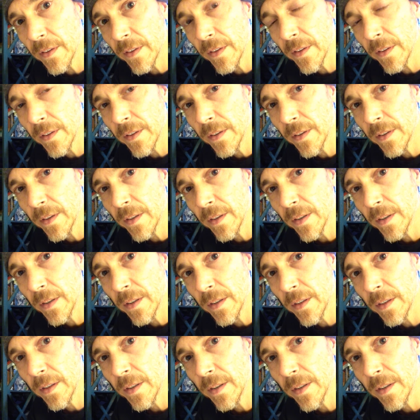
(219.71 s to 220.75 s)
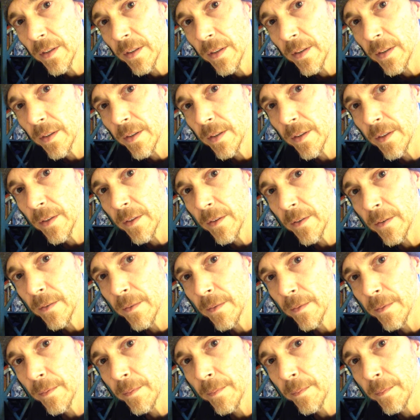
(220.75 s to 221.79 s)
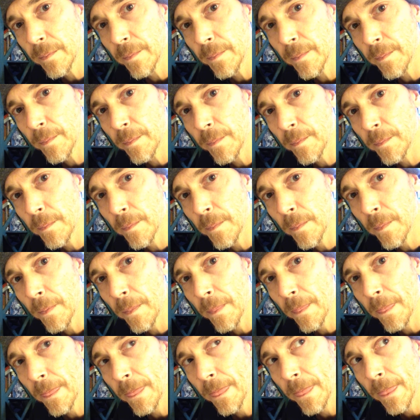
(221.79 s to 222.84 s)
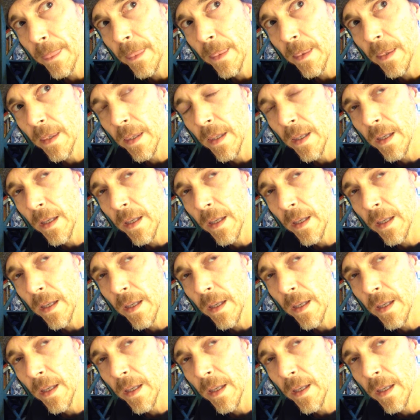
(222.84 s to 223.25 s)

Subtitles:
(no one is talking)